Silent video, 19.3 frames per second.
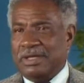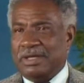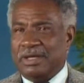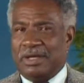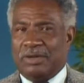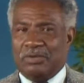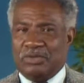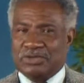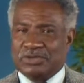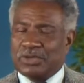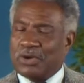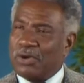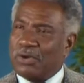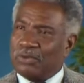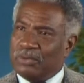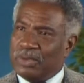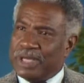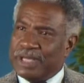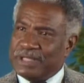was
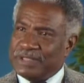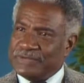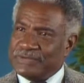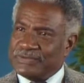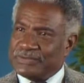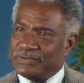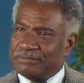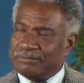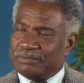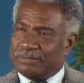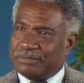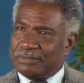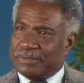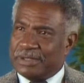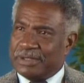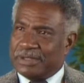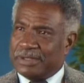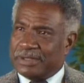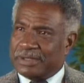always
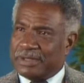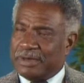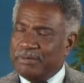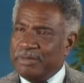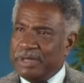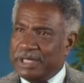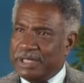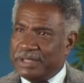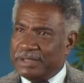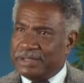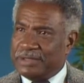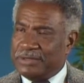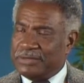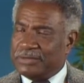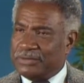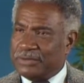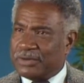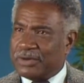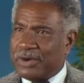uh, committed
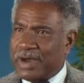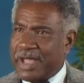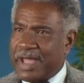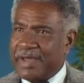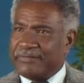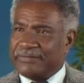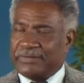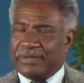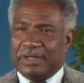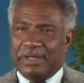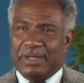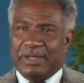to the craft.